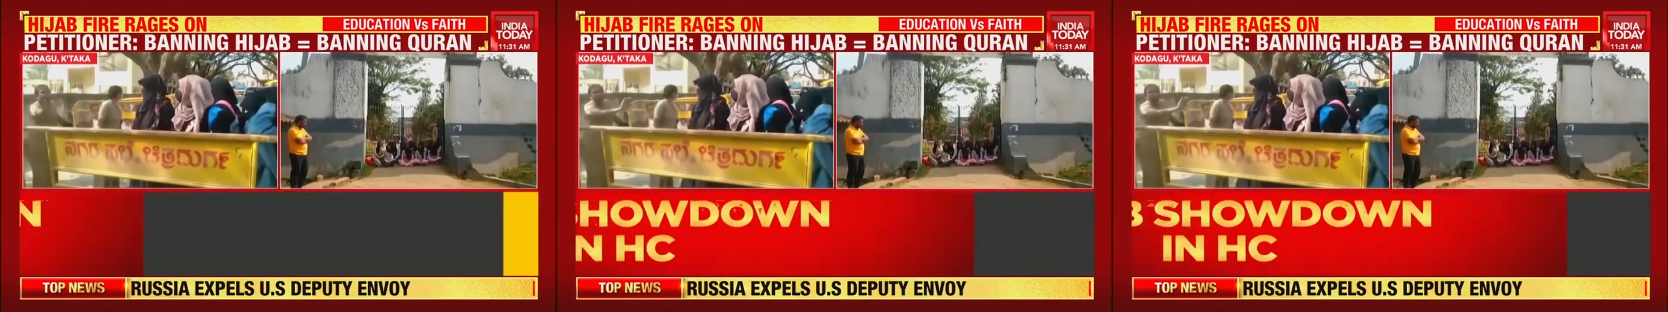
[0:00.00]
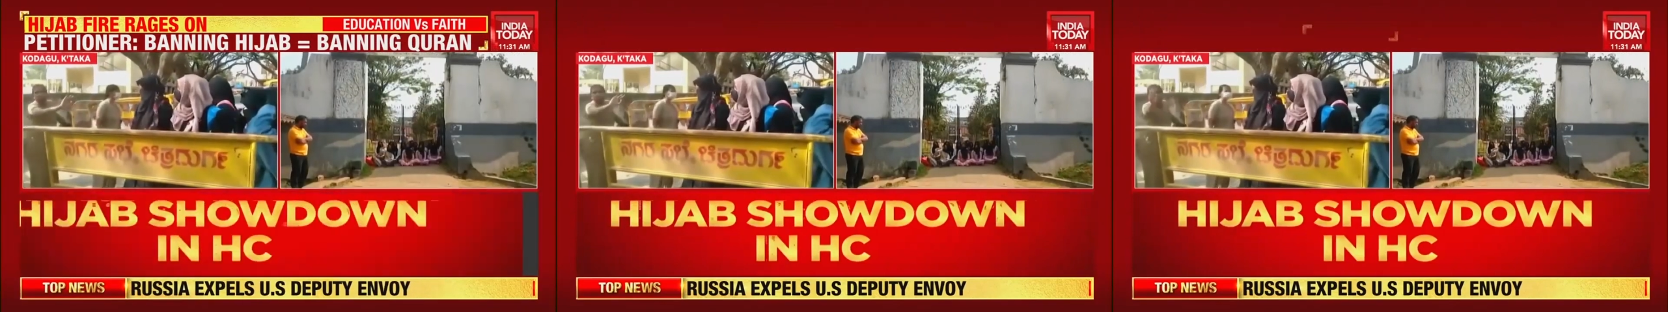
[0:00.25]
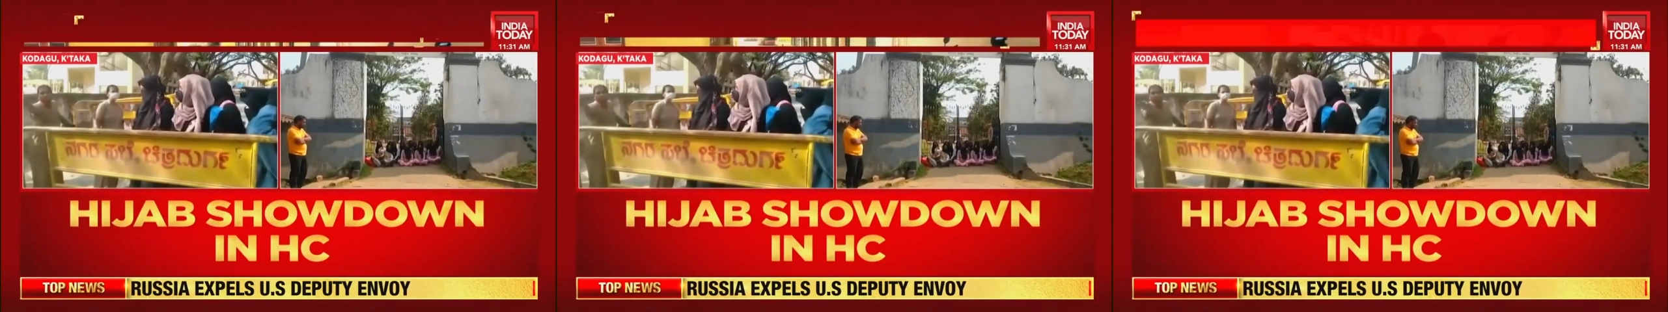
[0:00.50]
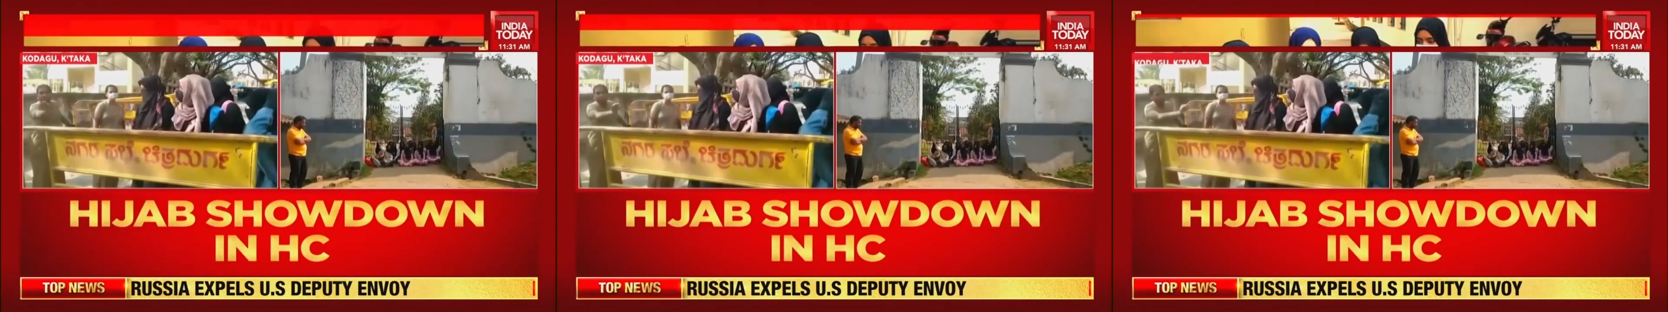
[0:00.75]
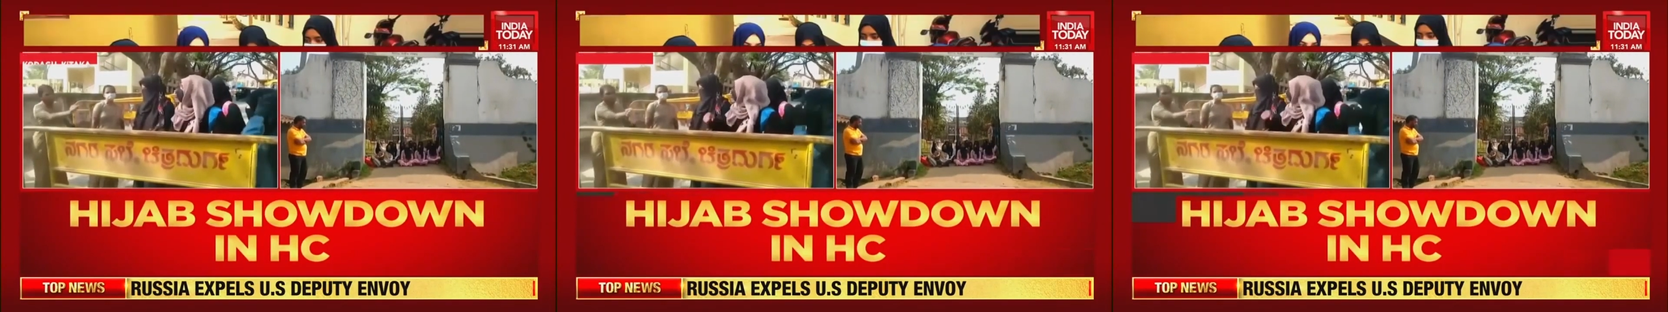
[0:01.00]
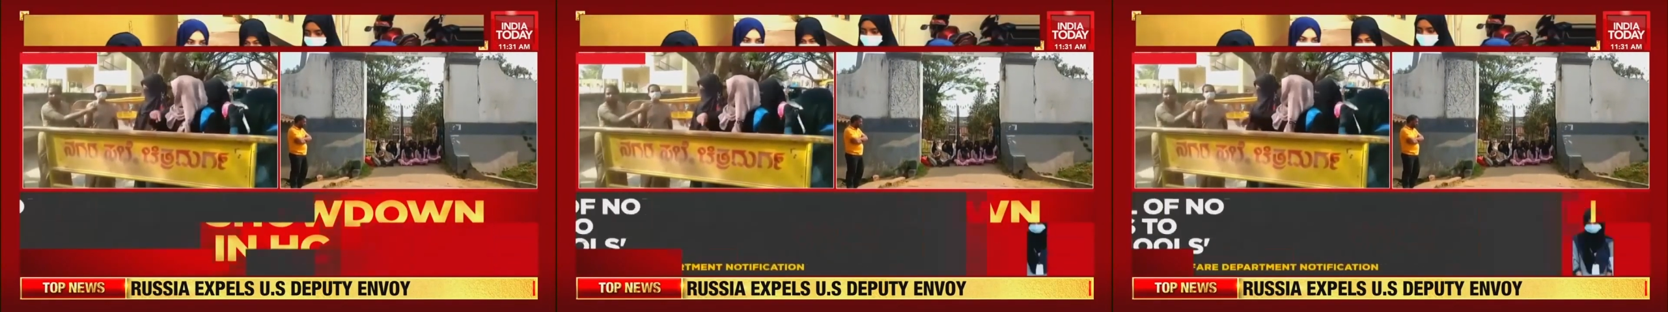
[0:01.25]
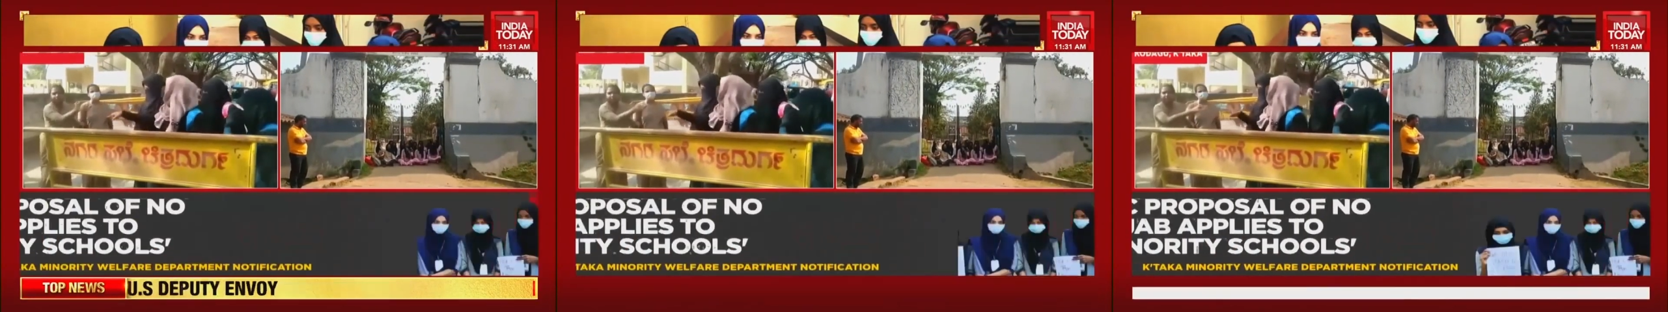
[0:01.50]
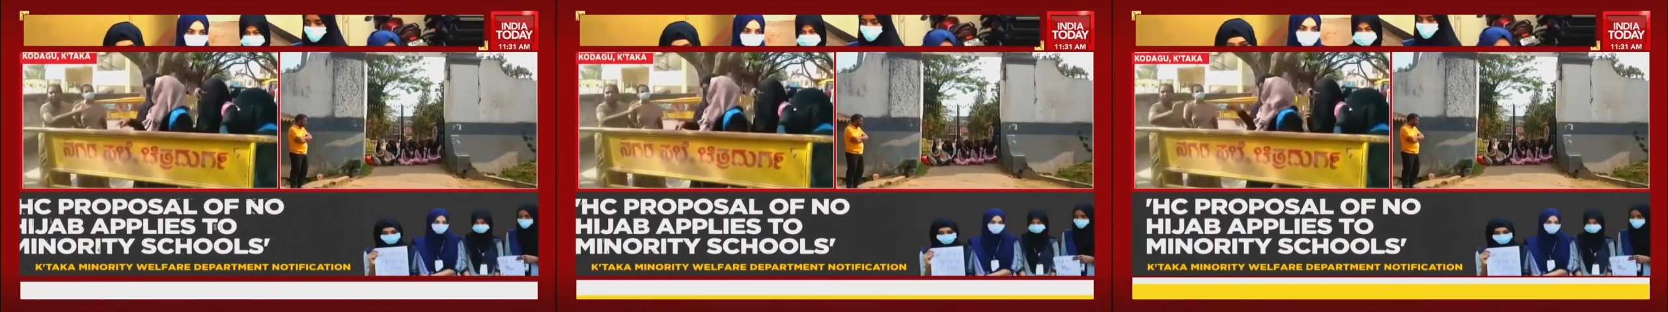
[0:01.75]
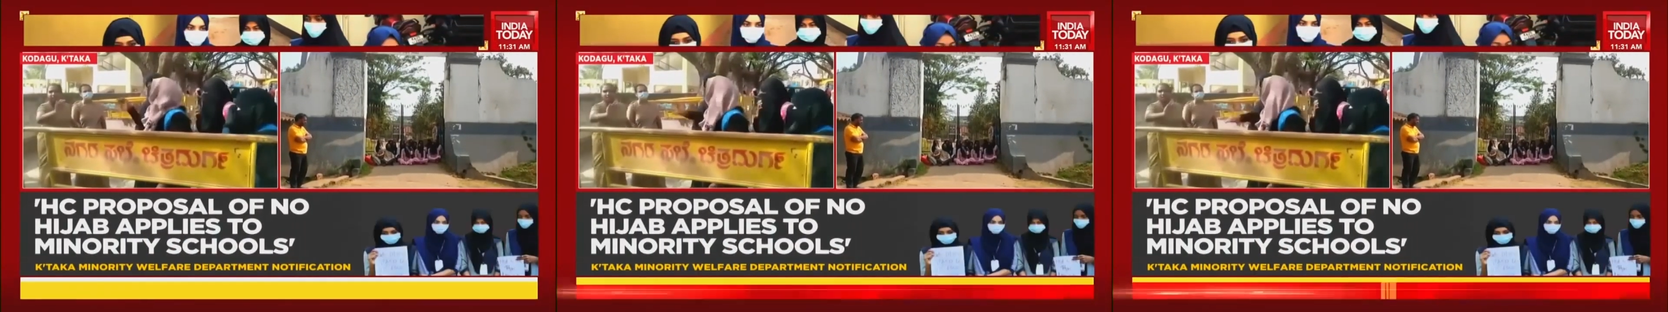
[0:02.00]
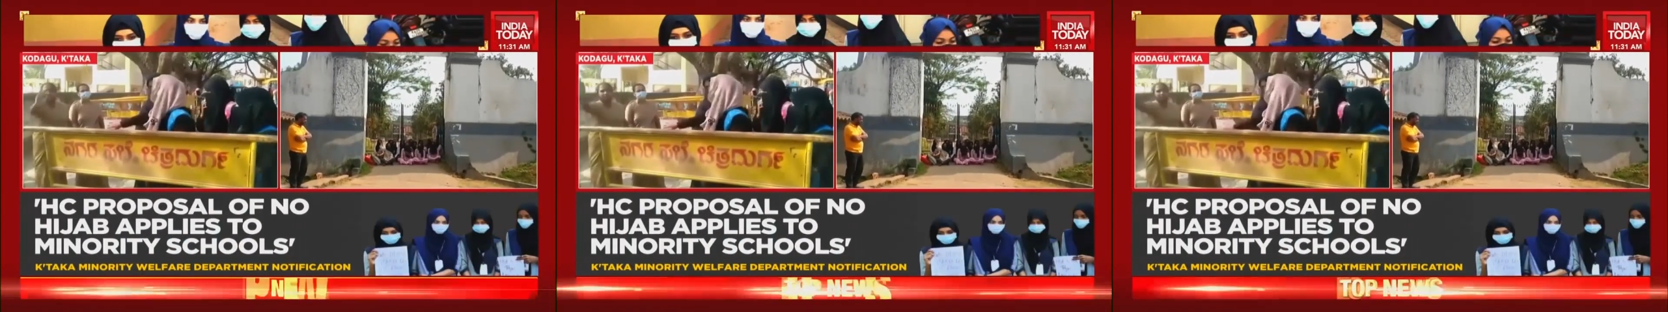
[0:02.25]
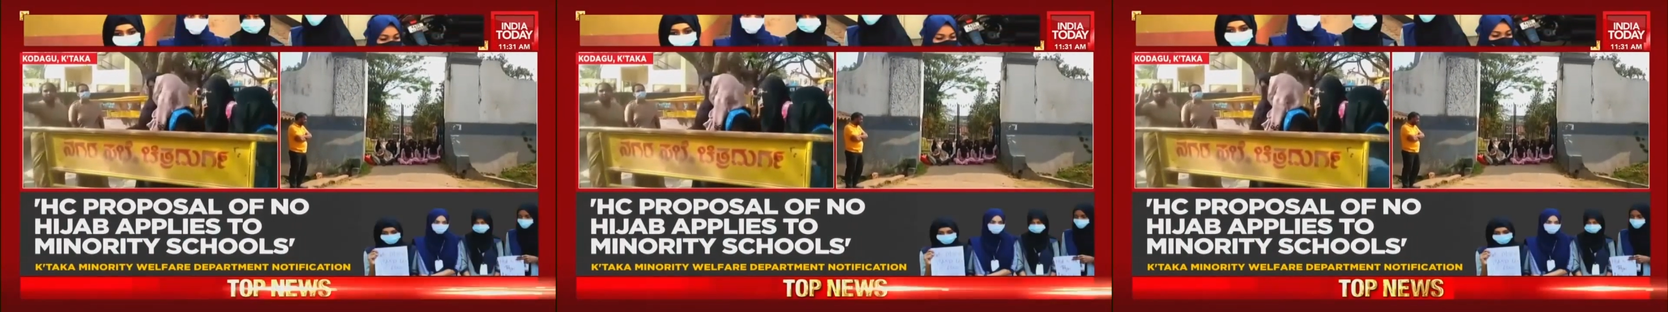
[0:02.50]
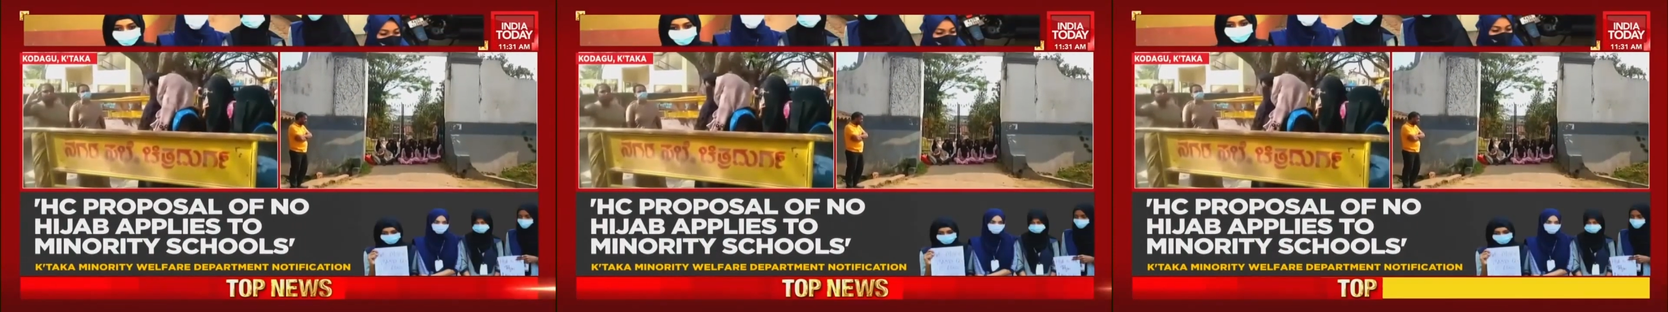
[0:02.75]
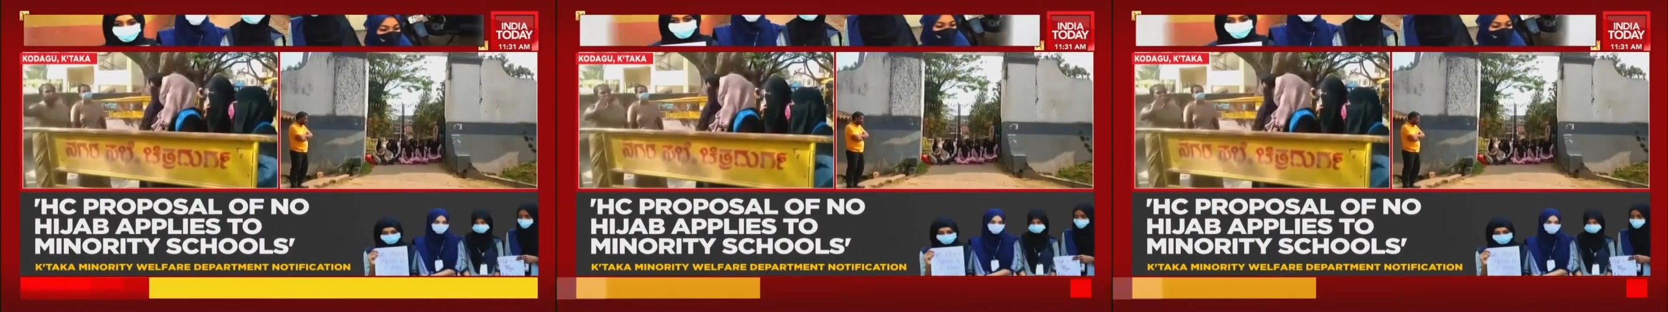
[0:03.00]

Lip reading: No face is visible, so there are no lips to read.